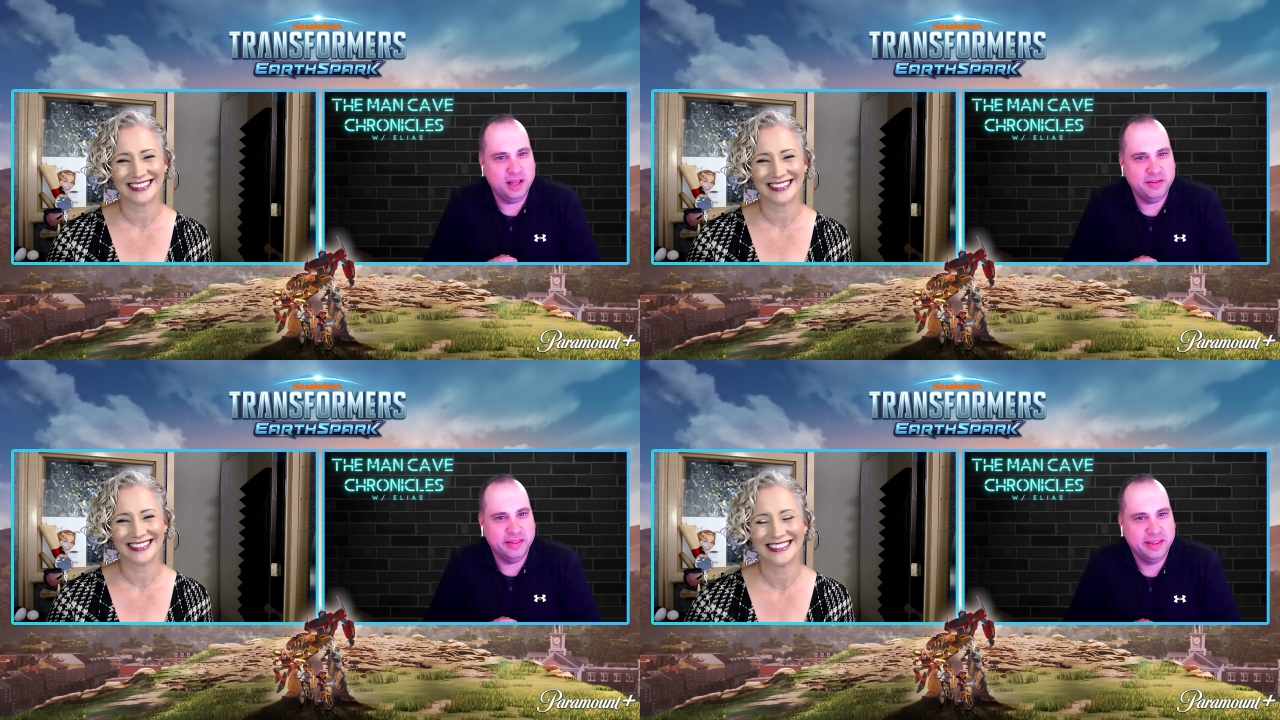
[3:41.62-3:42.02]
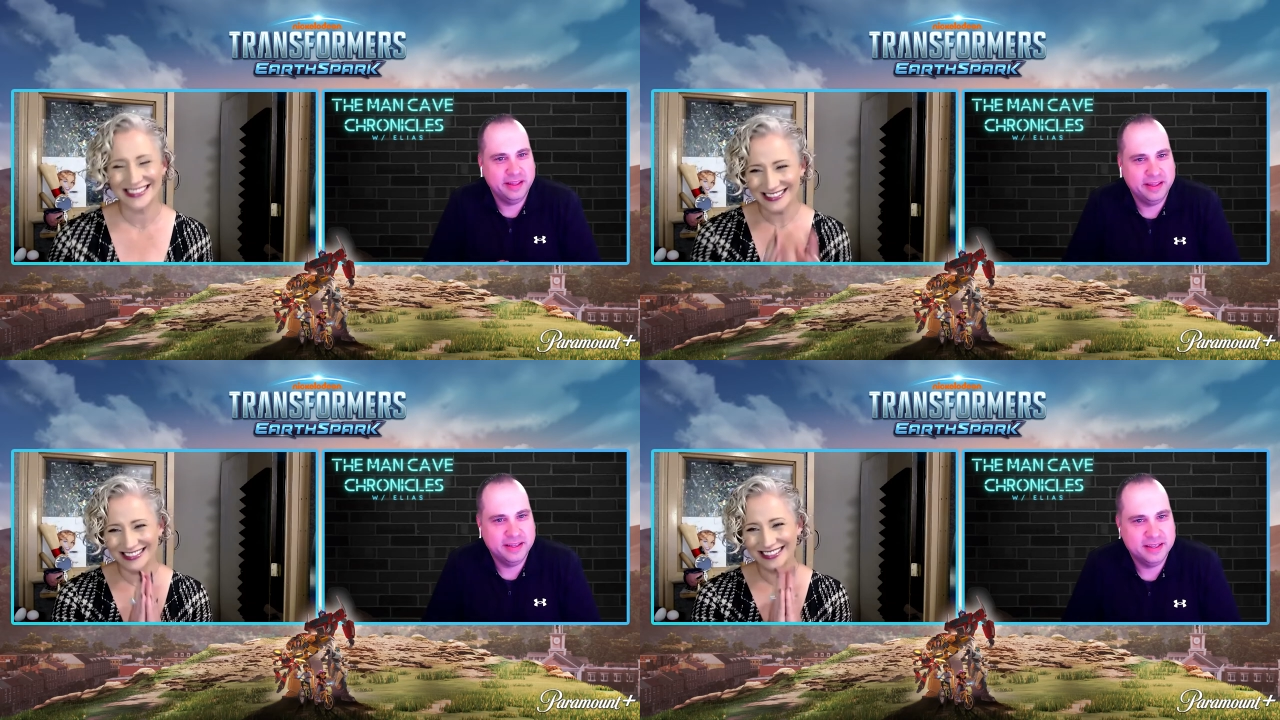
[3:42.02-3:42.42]
Speaker 1: 11th.
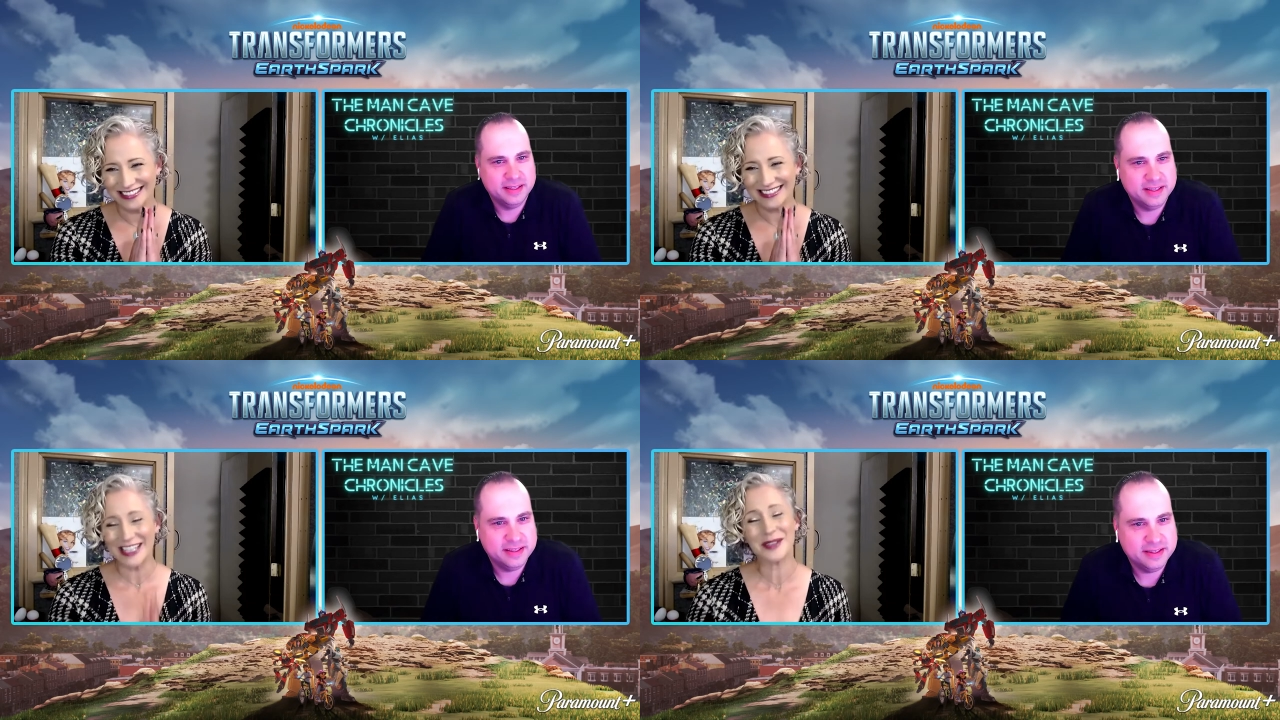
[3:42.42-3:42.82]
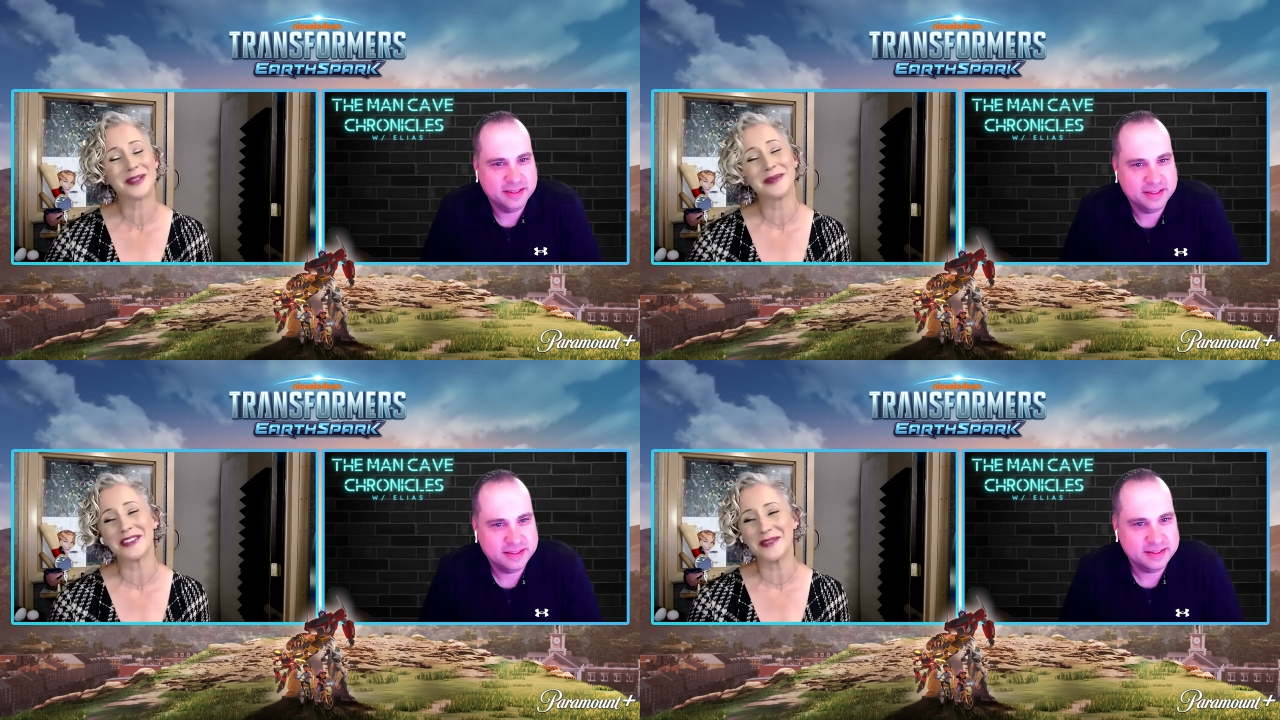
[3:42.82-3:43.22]
Speaker 2: Thank you
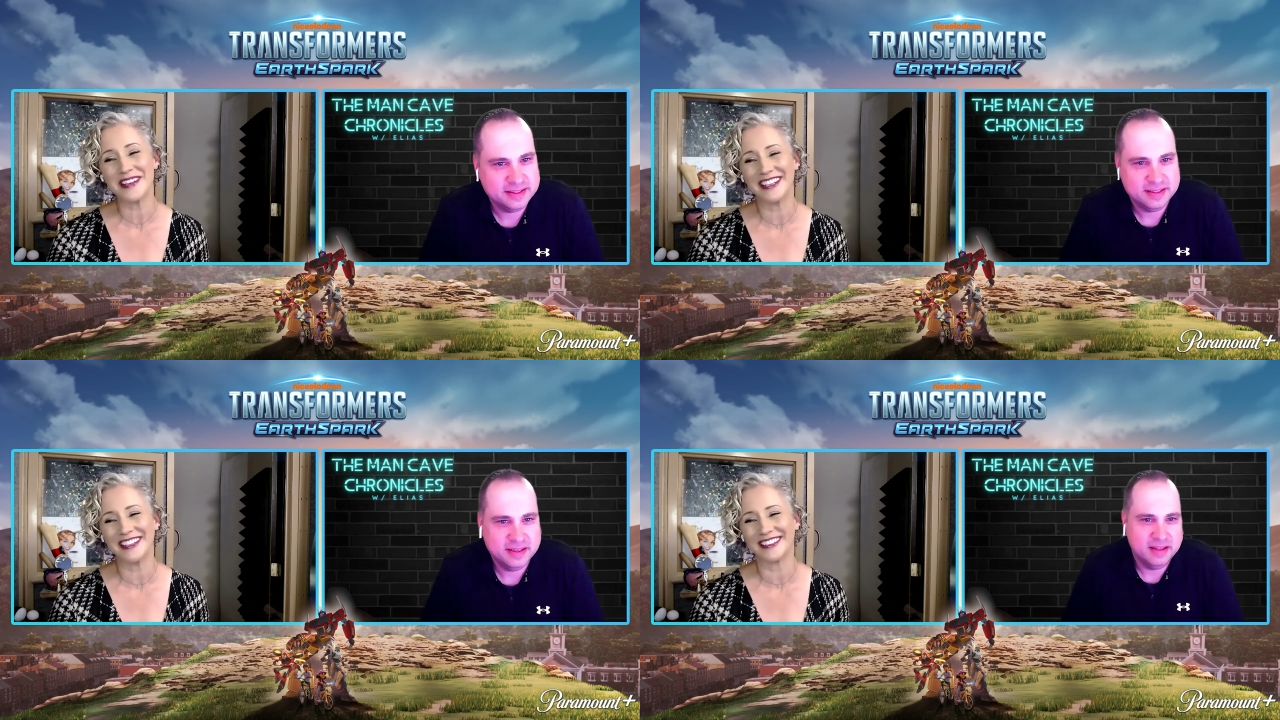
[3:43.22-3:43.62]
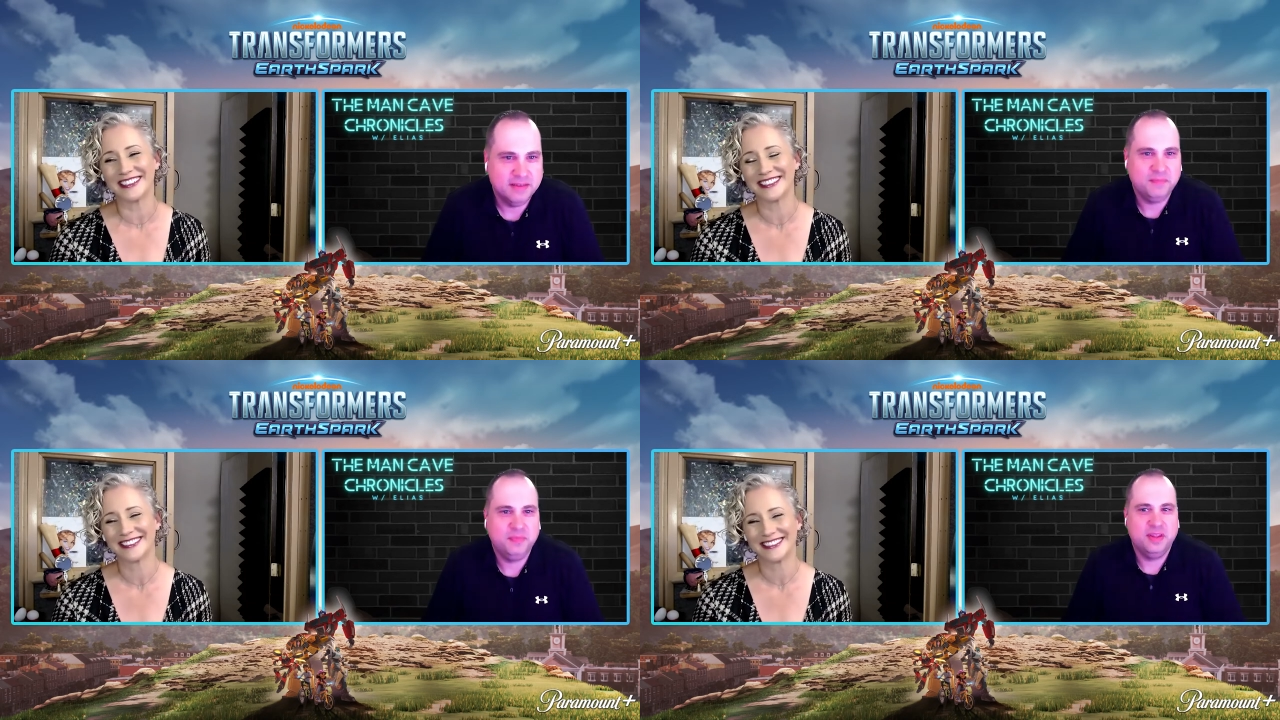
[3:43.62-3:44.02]
so much for being
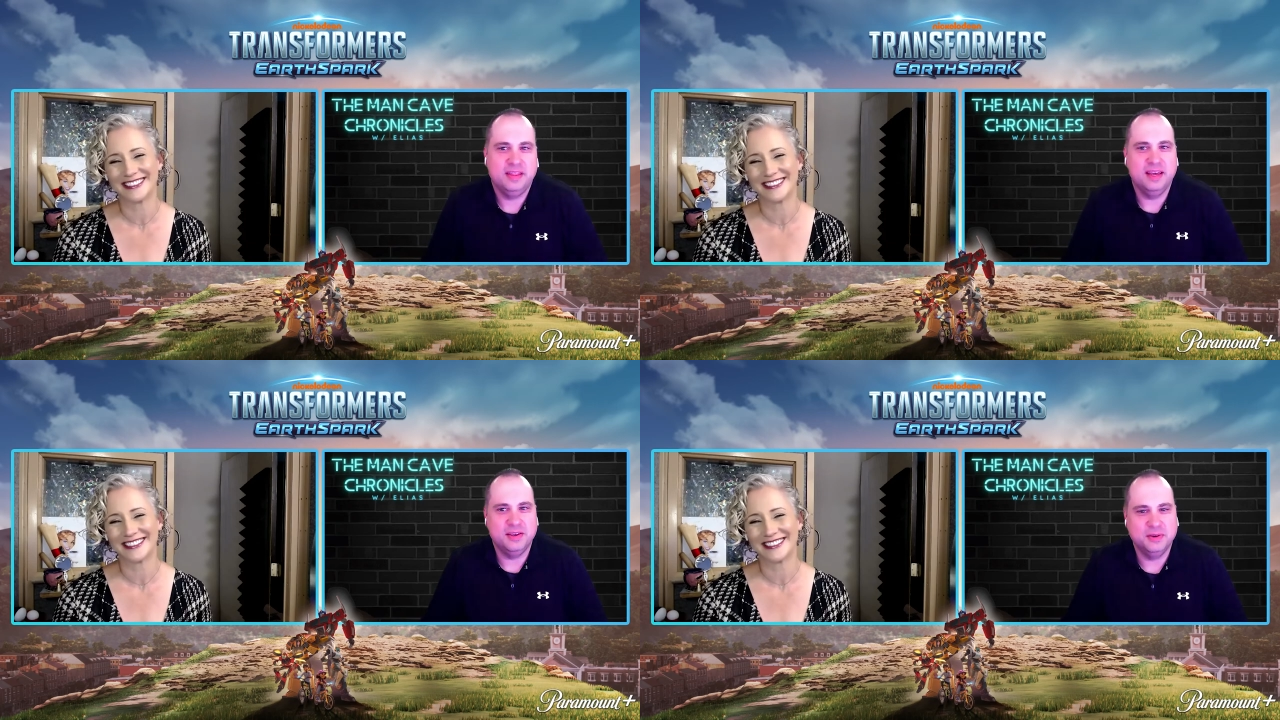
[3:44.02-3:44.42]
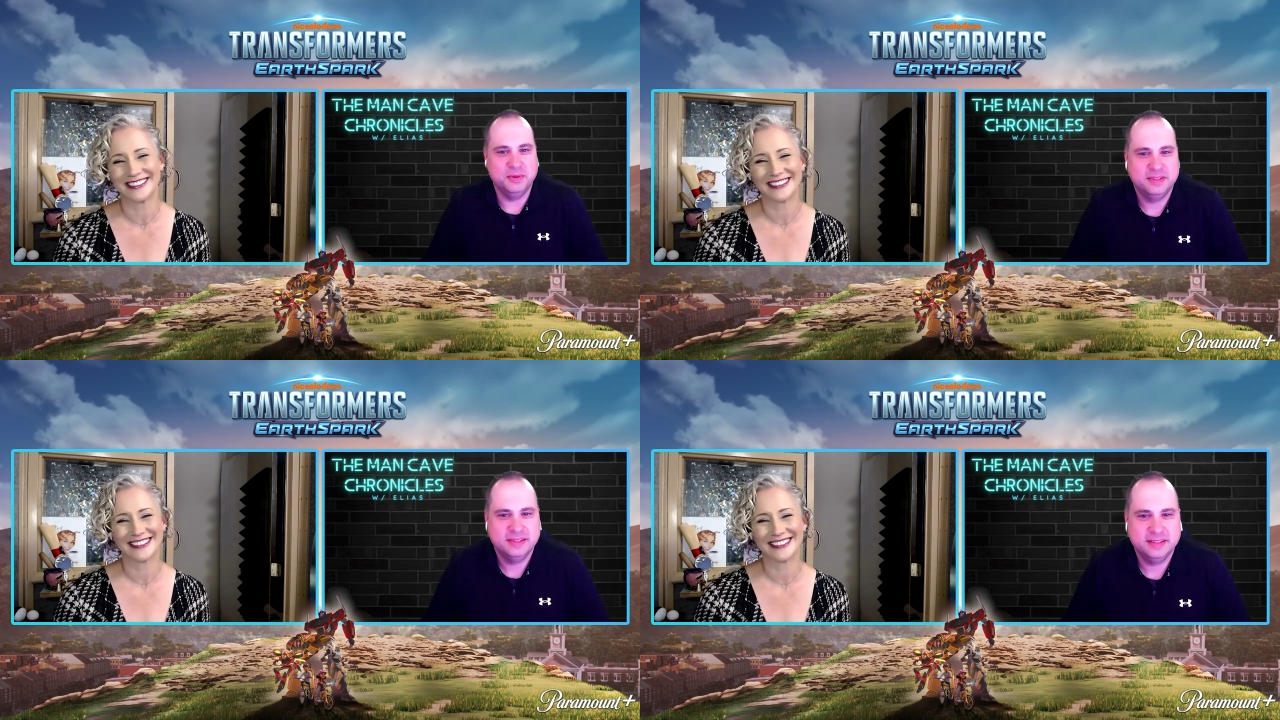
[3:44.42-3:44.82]
here.
Speaker 1: Thank
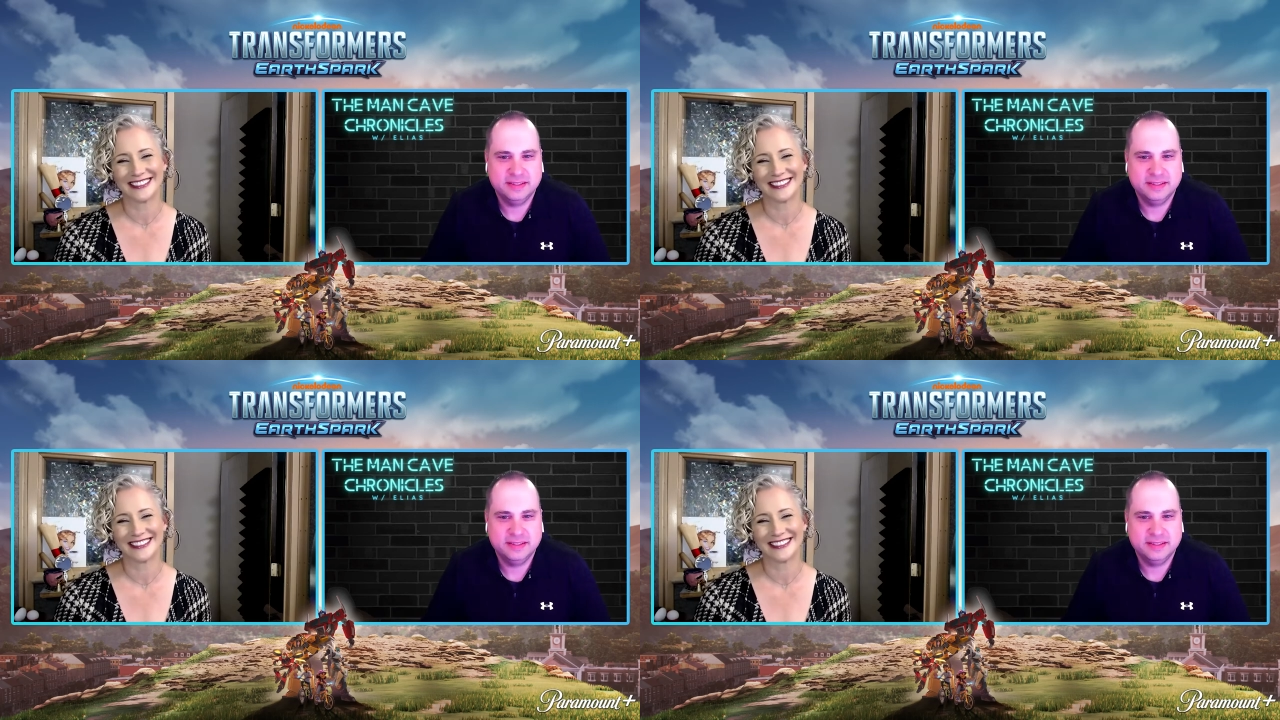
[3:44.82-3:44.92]
you.